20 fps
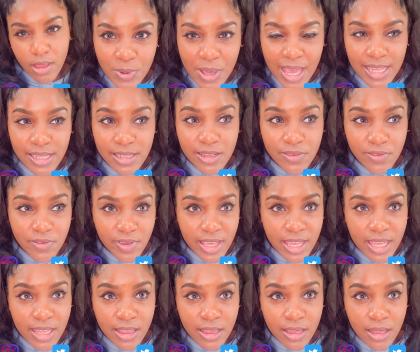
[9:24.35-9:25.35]
I live
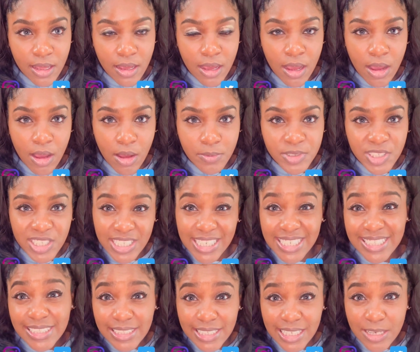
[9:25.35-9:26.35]
in the
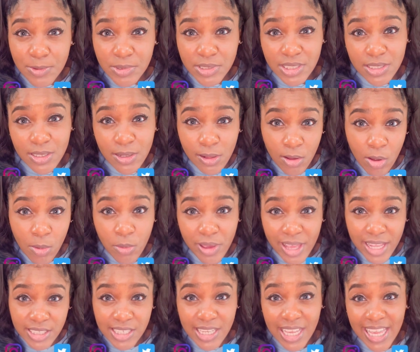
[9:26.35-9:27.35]
GEC, which is the Global
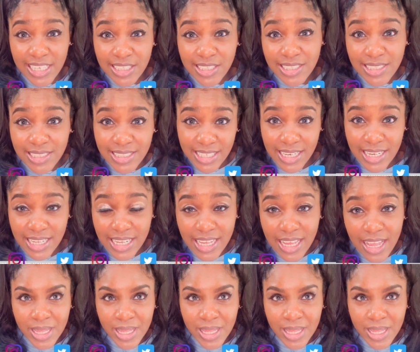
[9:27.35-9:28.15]
Education City.